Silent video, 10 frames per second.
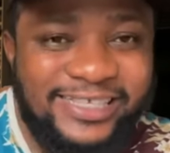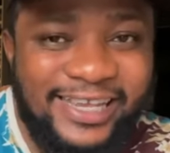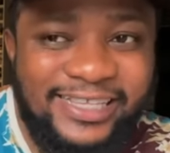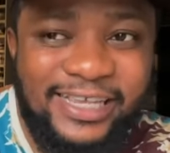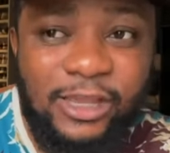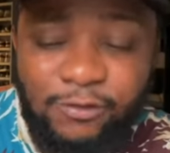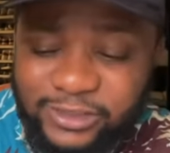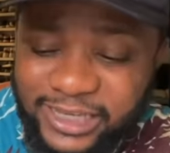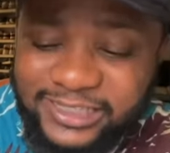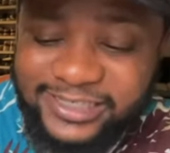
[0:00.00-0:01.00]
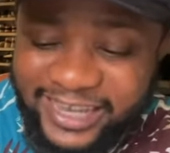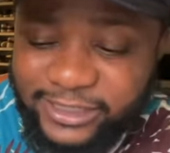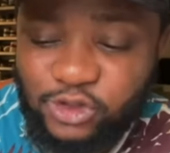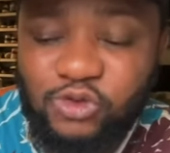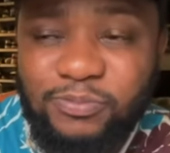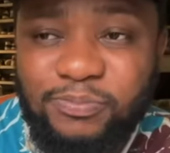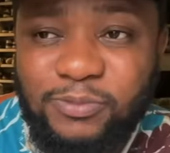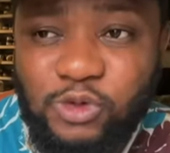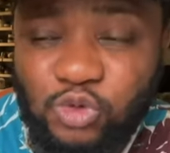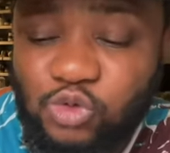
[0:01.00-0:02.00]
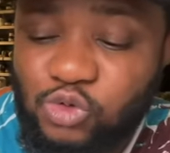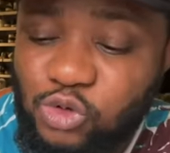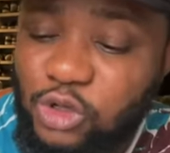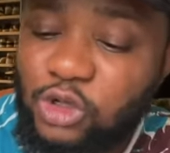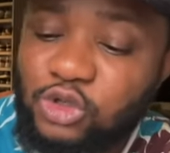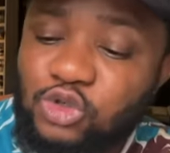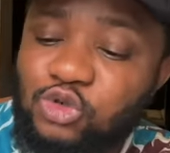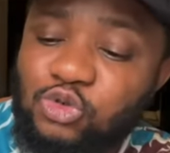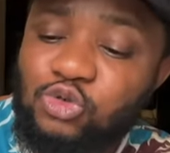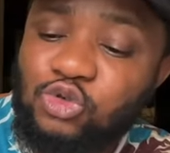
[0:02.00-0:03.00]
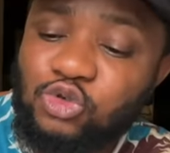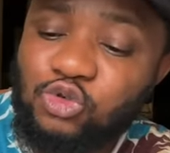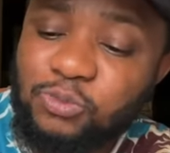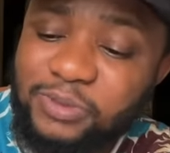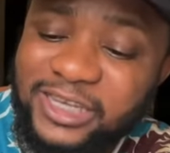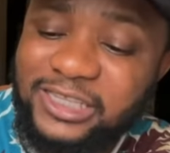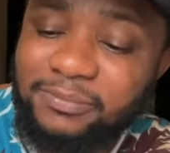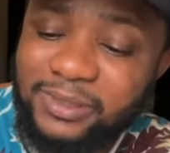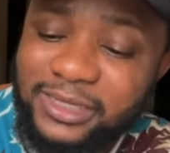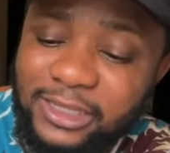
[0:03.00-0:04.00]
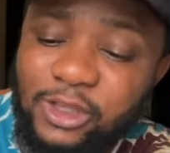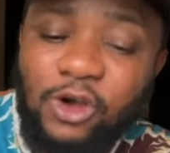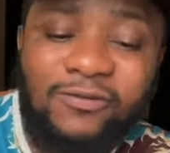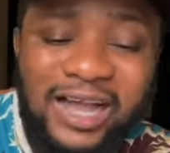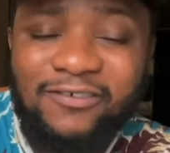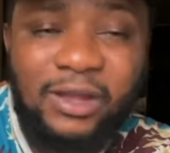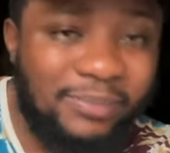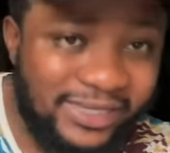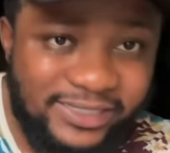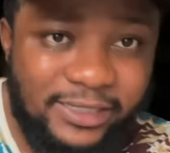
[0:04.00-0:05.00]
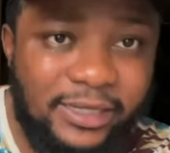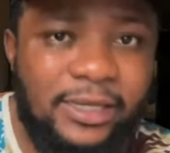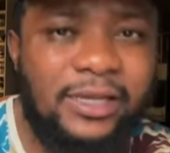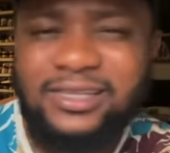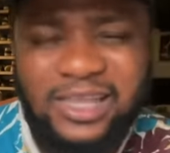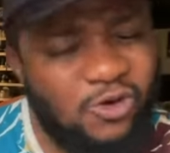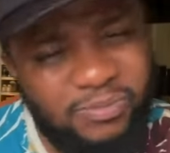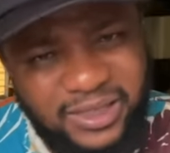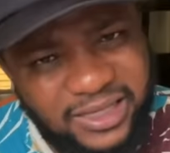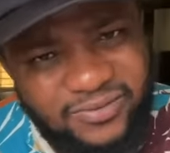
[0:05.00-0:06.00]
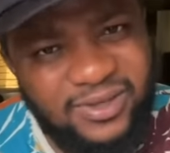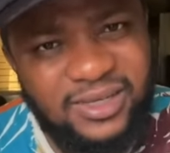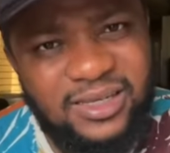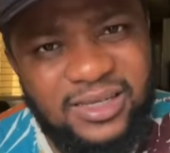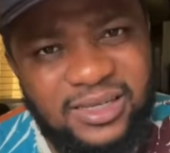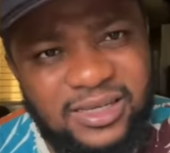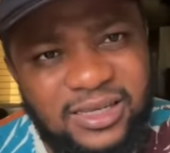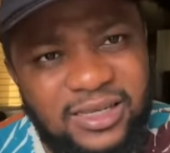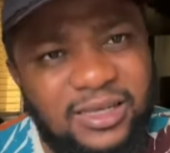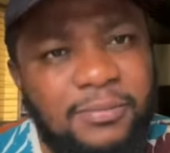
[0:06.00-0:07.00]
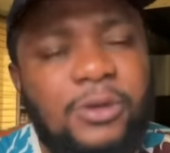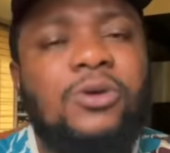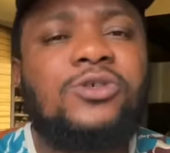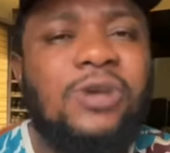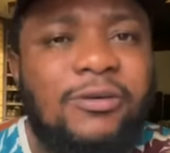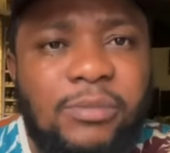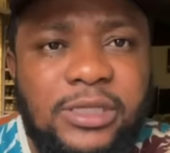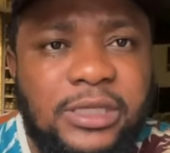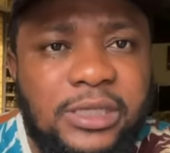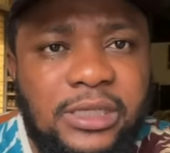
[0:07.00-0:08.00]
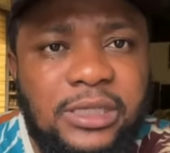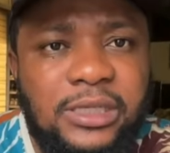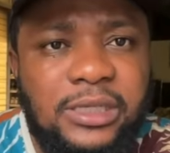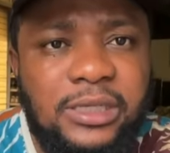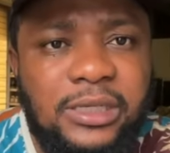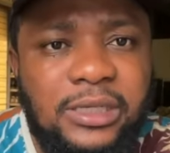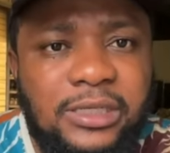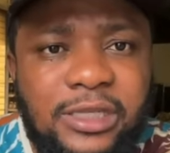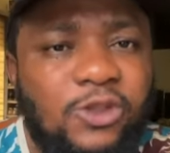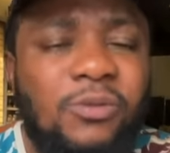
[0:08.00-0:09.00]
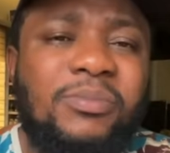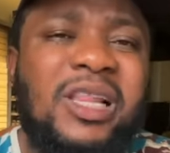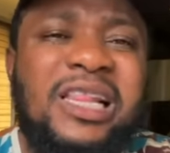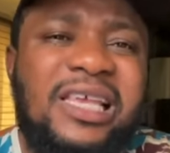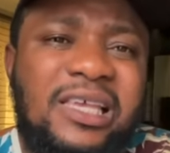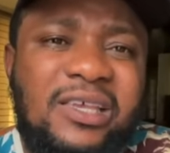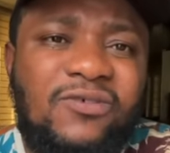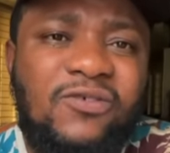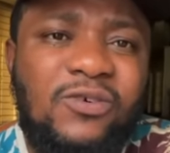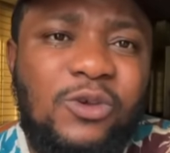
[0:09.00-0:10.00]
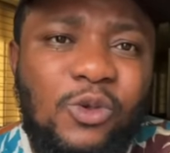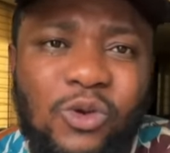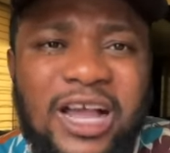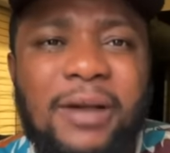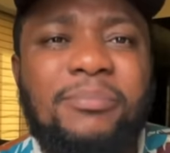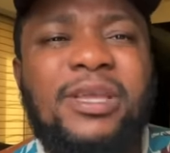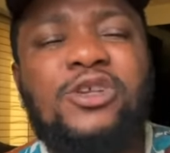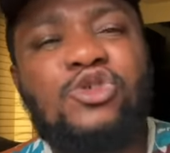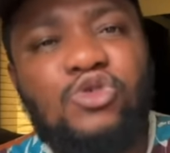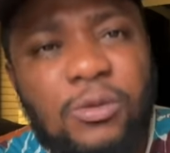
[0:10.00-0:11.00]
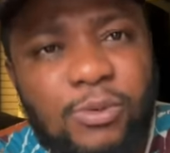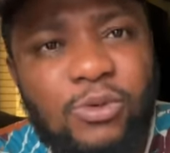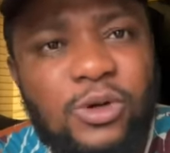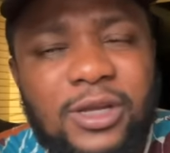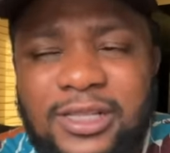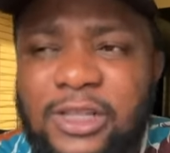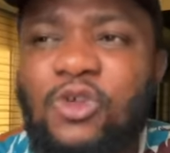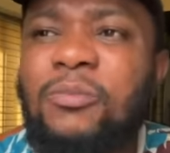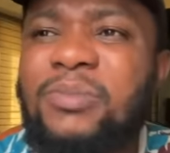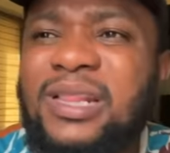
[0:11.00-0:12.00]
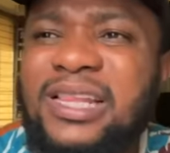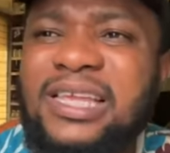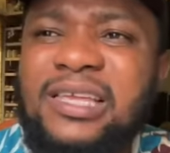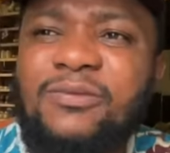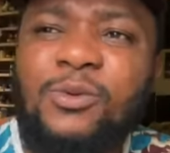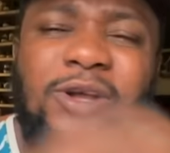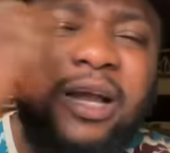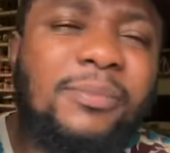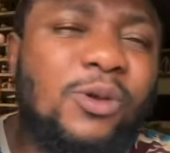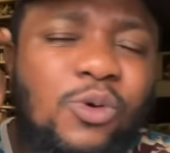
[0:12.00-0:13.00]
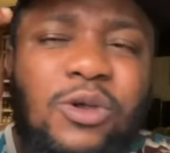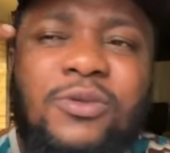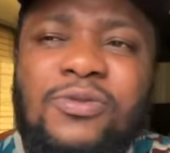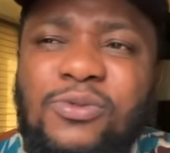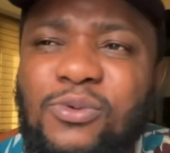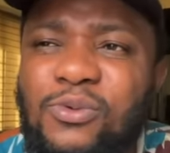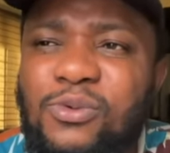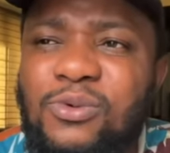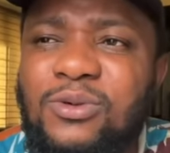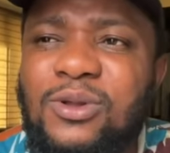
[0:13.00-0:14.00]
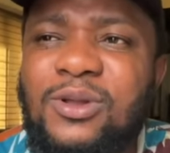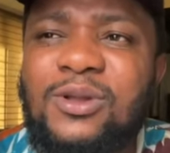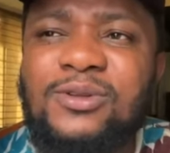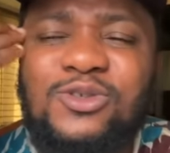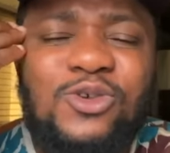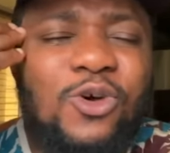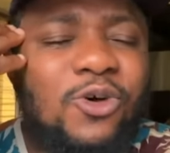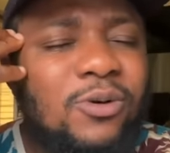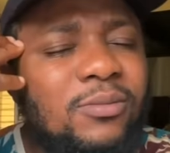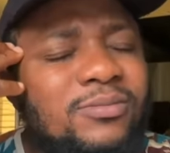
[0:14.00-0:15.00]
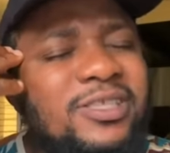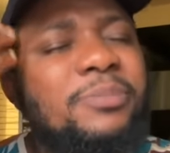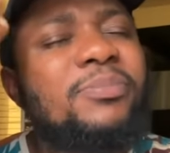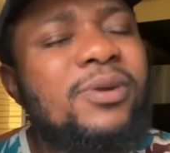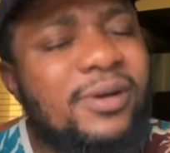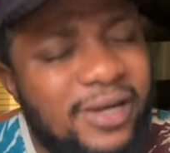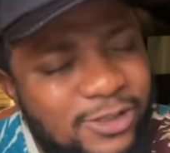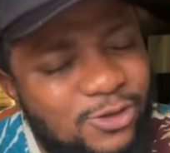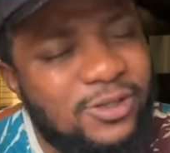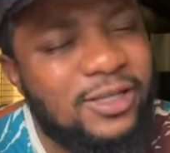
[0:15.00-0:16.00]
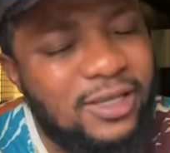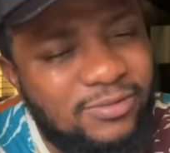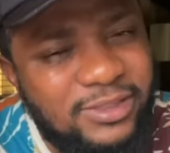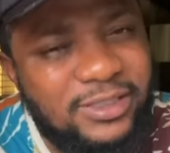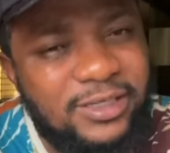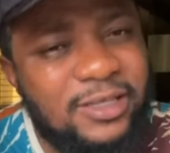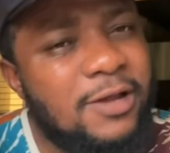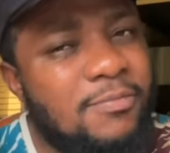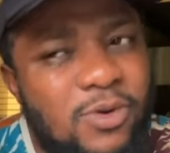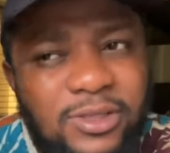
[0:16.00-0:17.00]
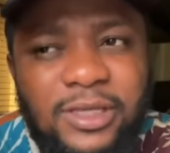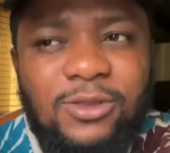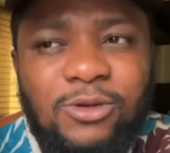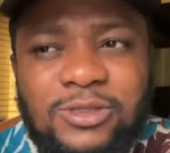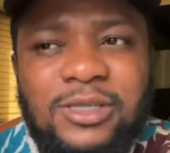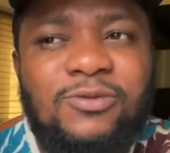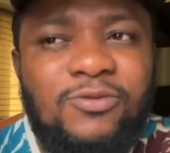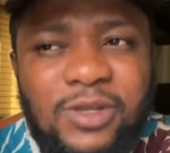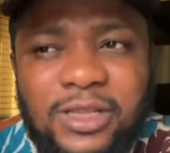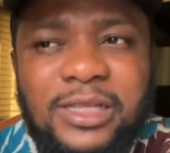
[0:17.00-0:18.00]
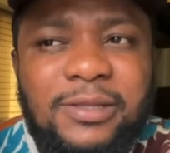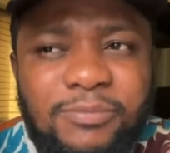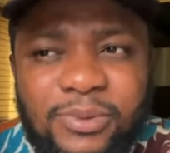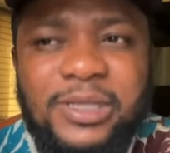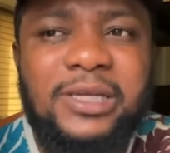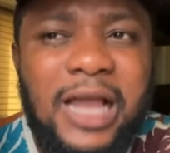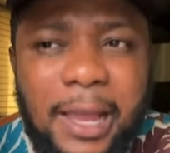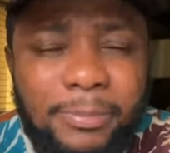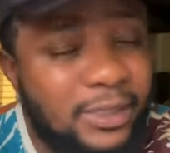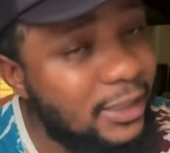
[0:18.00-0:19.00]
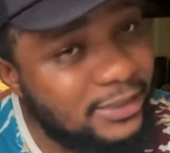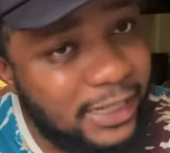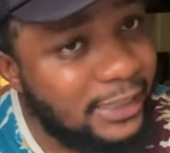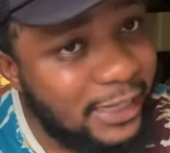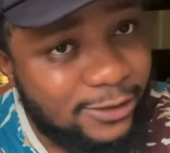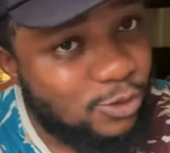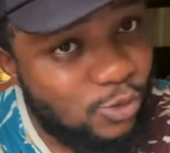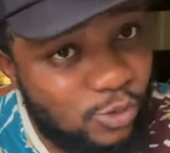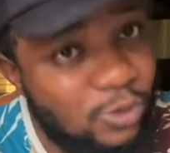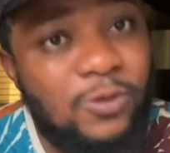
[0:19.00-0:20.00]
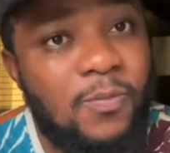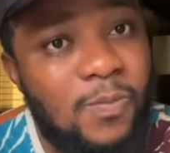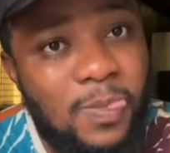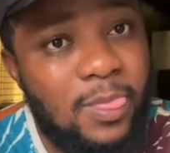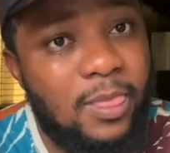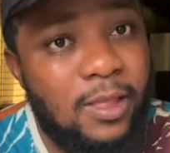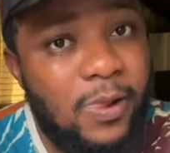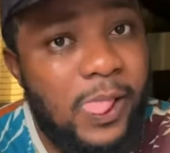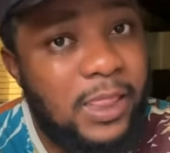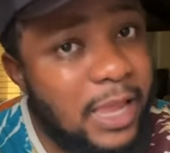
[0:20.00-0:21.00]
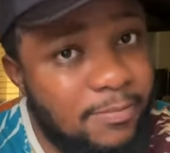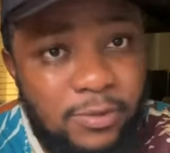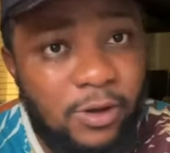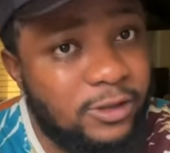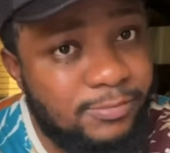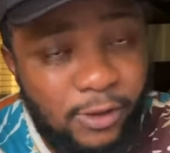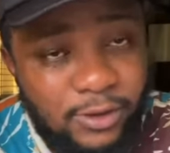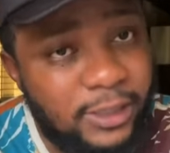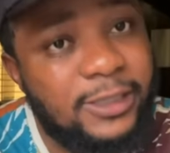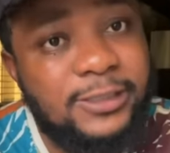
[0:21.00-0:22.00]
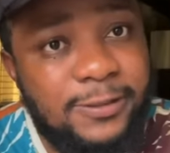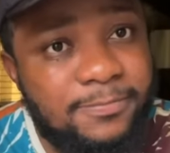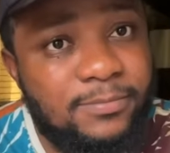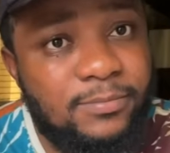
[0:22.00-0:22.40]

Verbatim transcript: if you say Z should be the beginning of alphabet, they go believe because you have money. They don't believe you can be in trouble. They don't believe you can be going through some depression and everything. Money doesn't really bring happiness like that. Let us be honest.